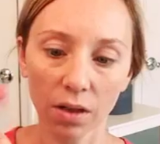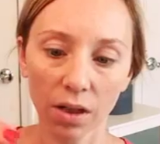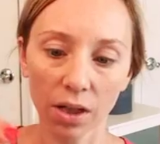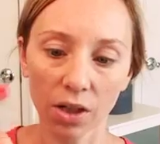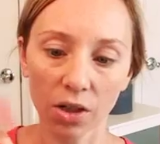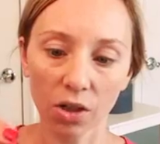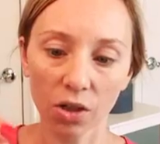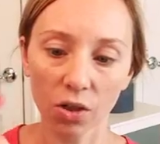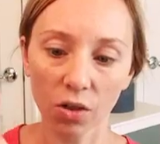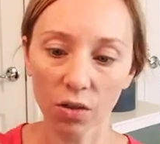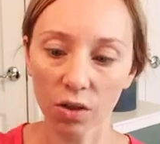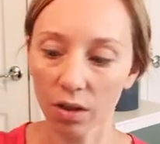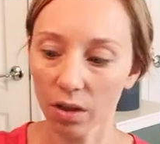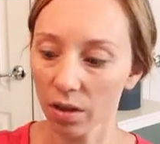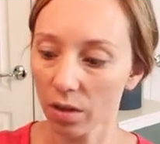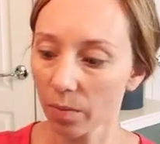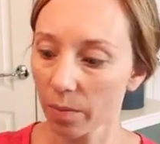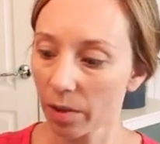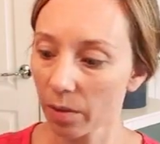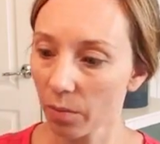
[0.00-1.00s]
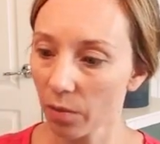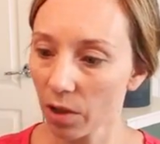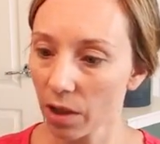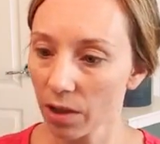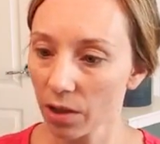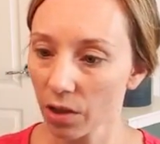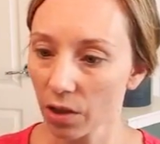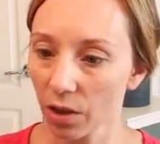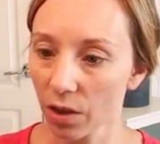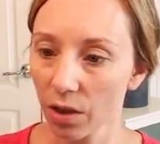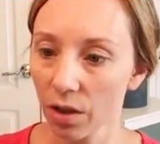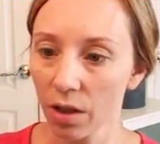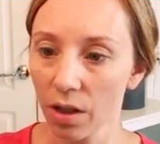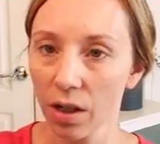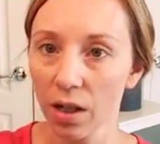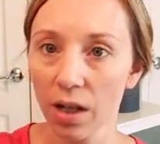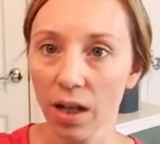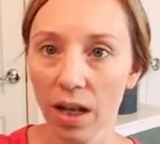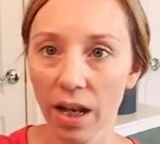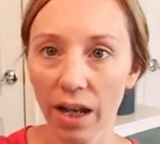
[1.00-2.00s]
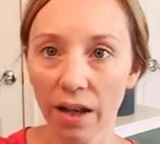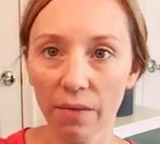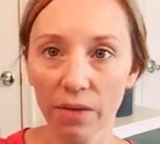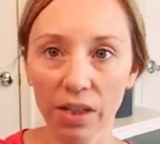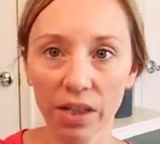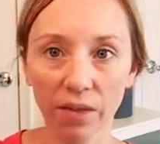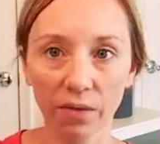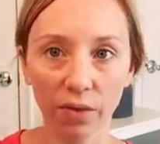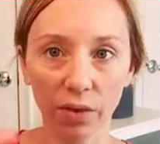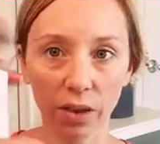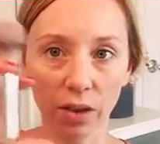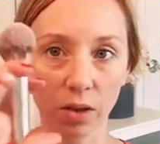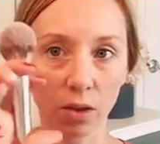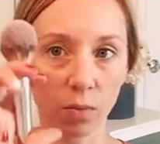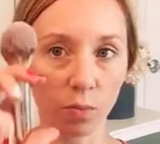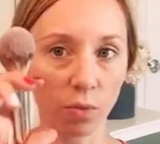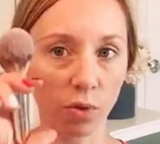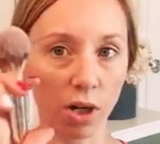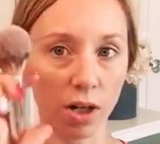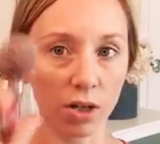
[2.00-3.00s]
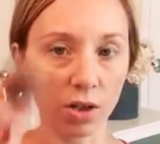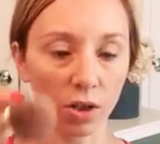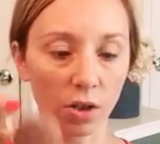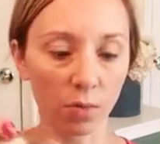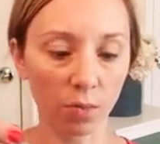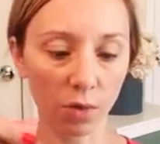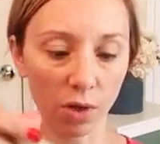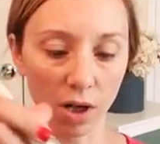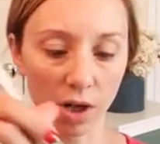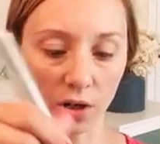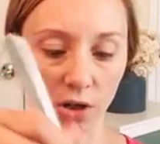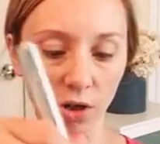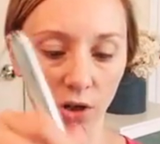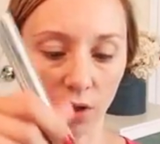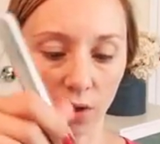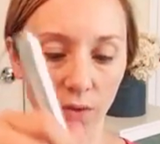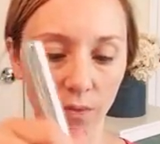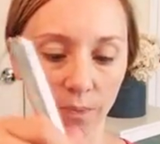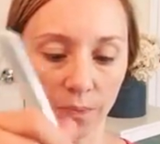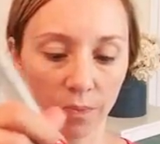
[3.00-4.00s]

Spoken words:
I just use a little bit of bronzer. I have a different little bronzer brush,